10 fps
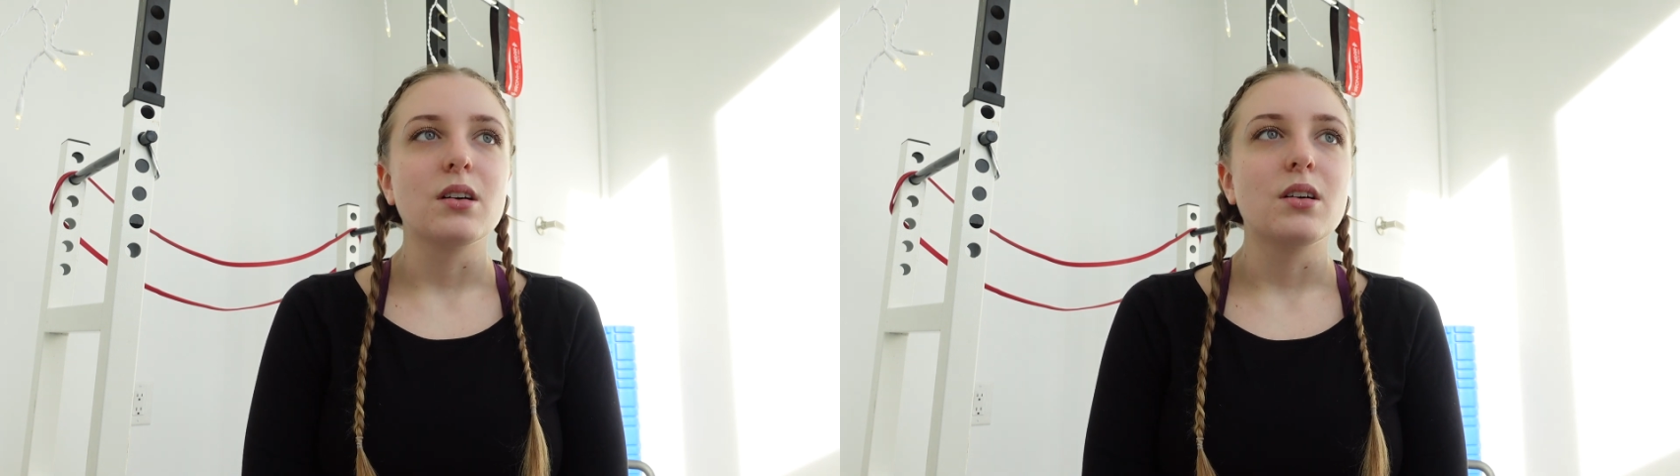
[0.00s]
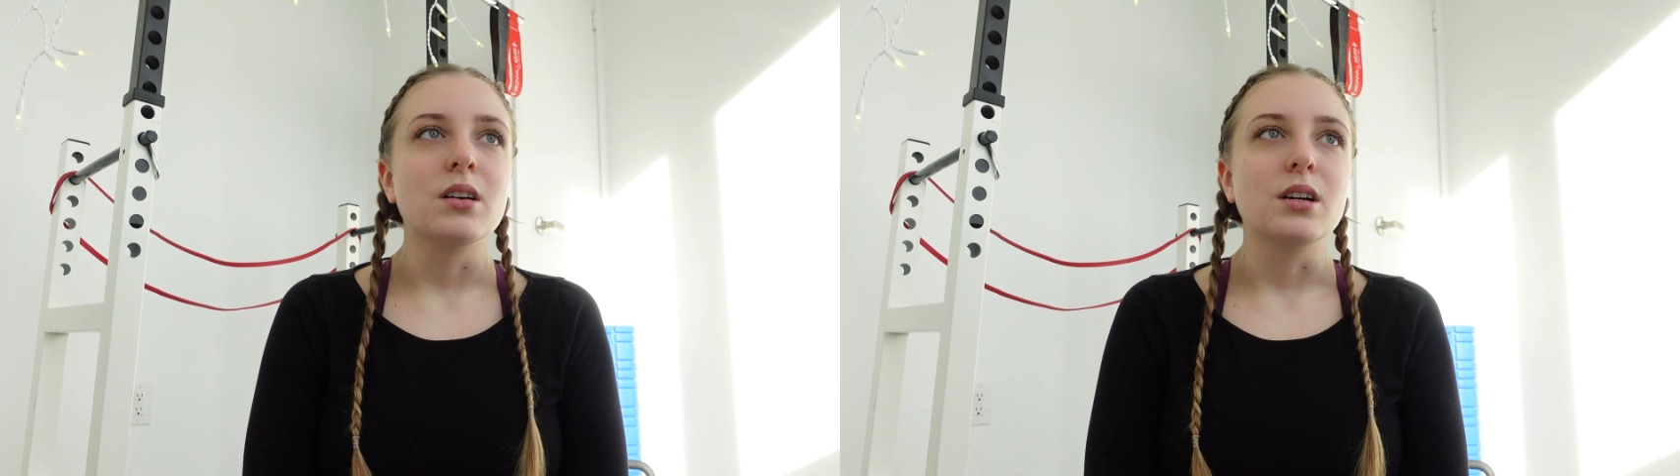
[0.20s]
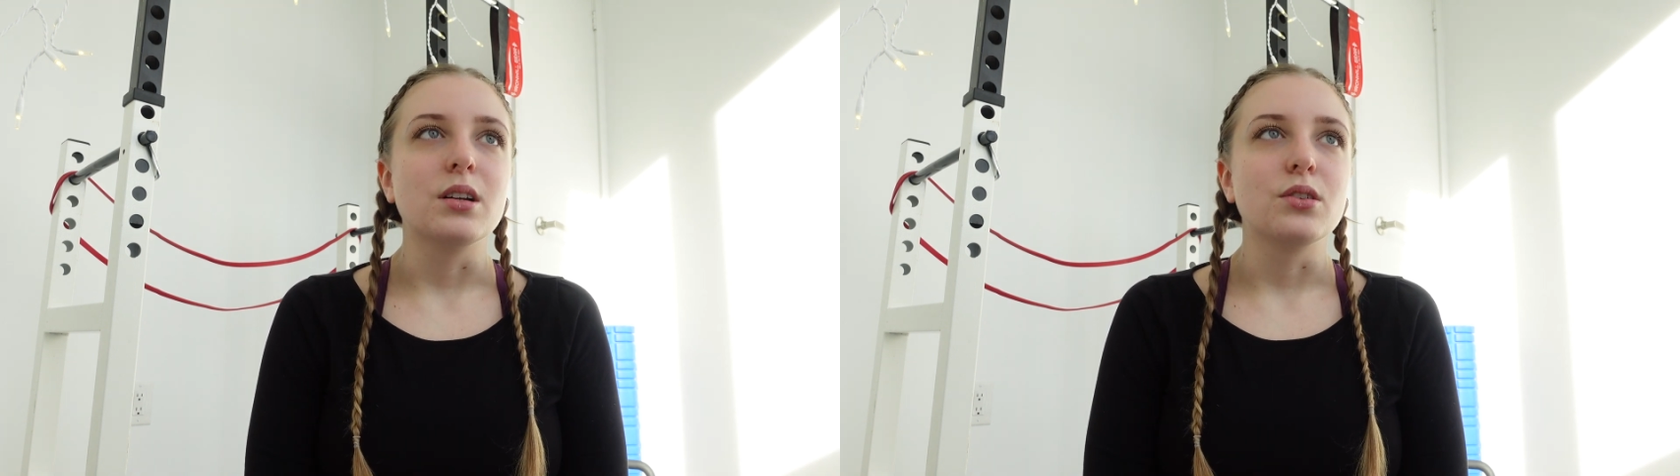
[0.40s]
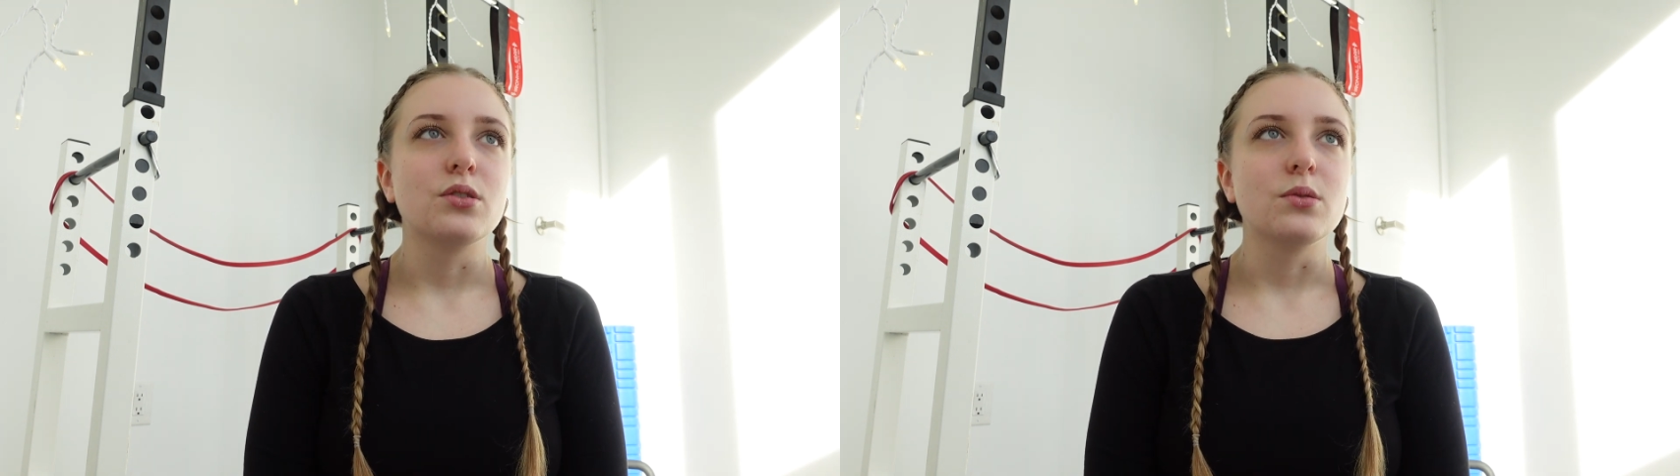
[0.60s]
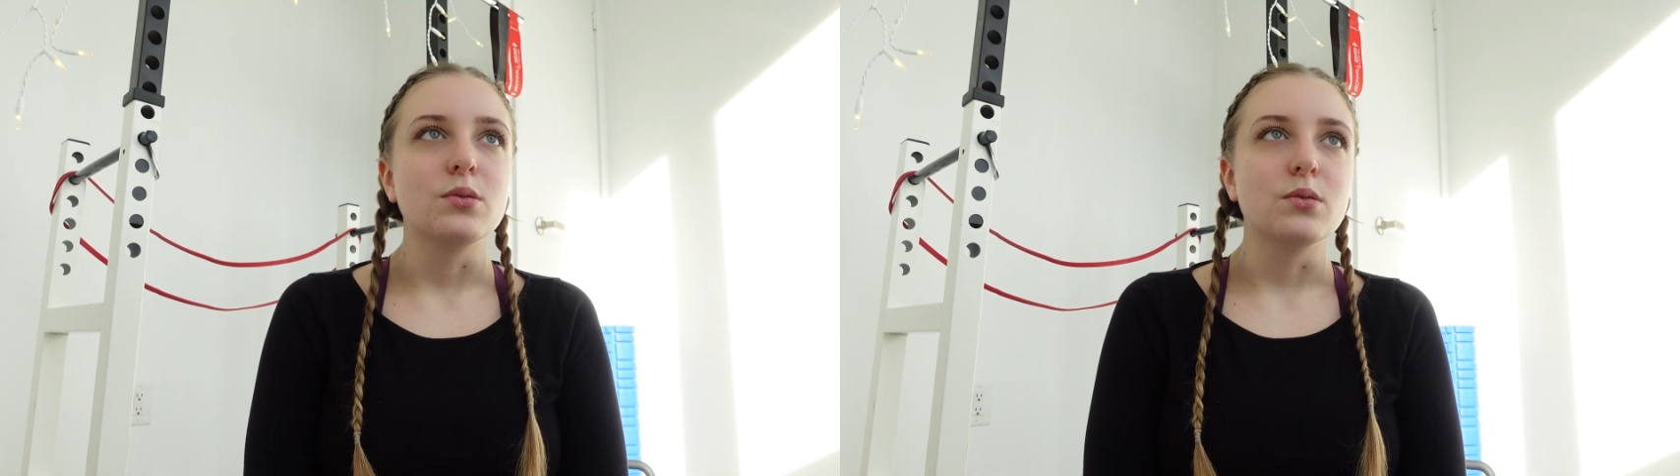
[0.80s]

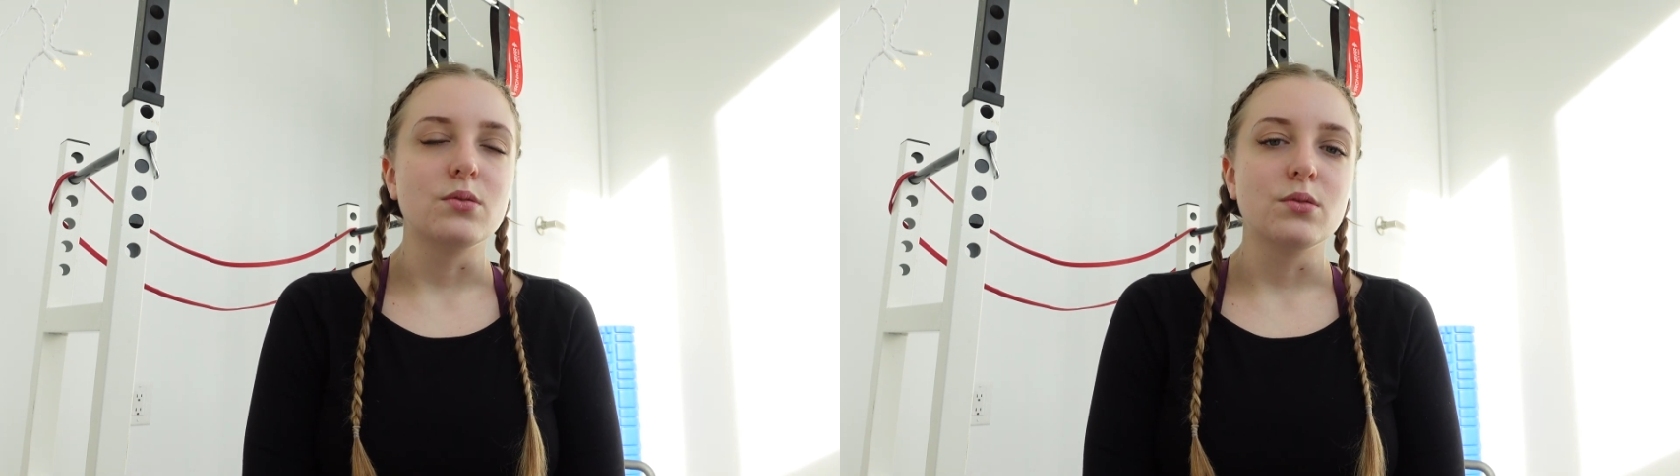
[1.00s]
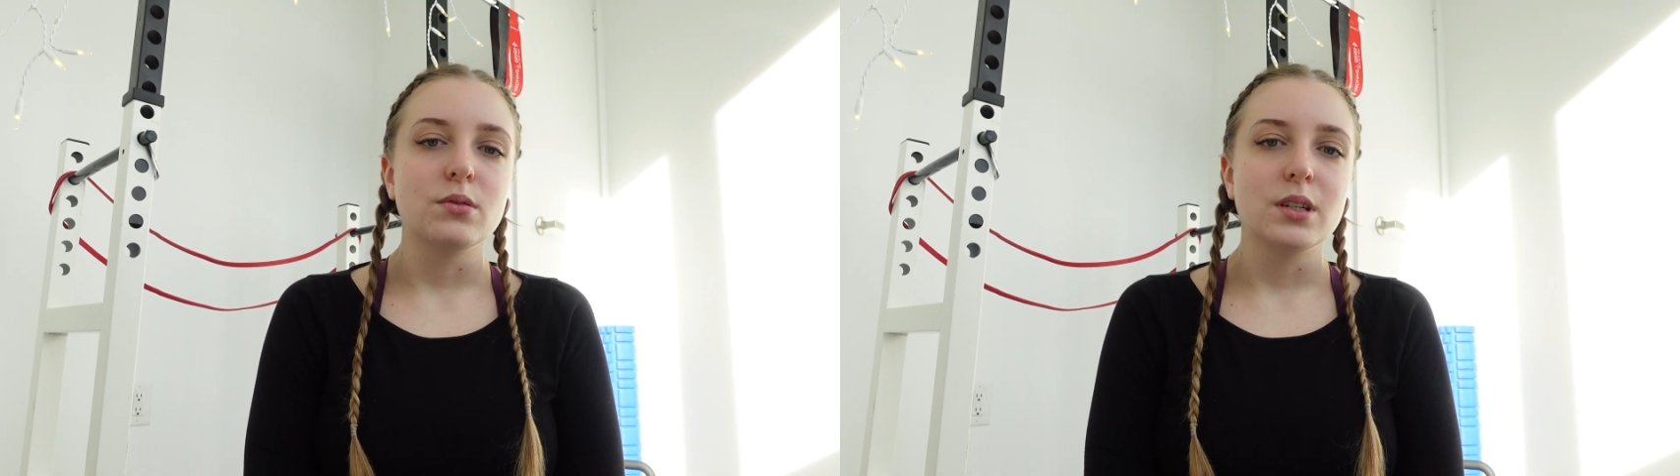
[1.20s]
onto